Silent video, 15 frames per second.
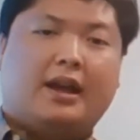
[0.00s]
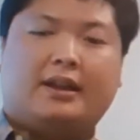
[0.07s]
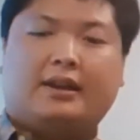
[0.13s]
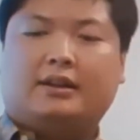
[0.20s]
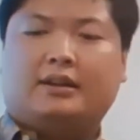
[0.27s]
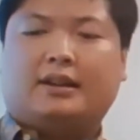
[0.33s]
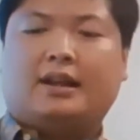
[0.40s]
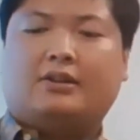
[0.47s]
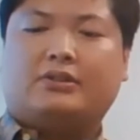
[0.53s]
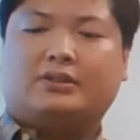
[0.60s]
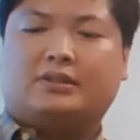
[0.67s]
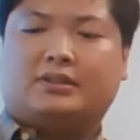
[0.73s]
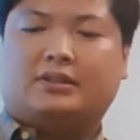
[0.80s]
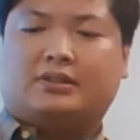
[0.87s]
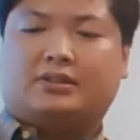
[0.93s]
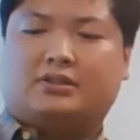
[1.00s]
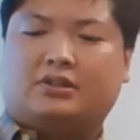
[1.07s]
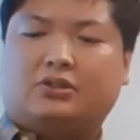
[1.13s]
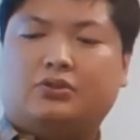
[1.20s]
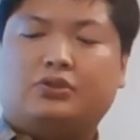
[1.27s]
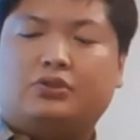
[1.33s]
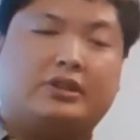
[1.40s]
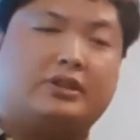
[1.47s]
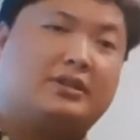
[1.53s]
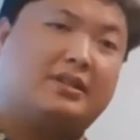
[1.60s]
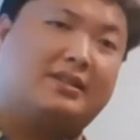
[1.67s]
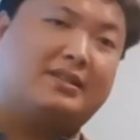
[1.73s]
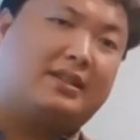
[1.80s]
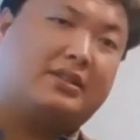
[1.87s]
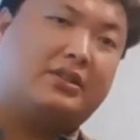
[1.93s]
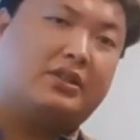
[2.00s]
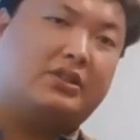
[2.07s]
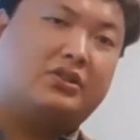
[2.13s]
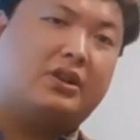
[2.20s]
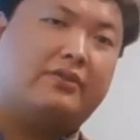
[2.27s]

and it allows the solution to stick to the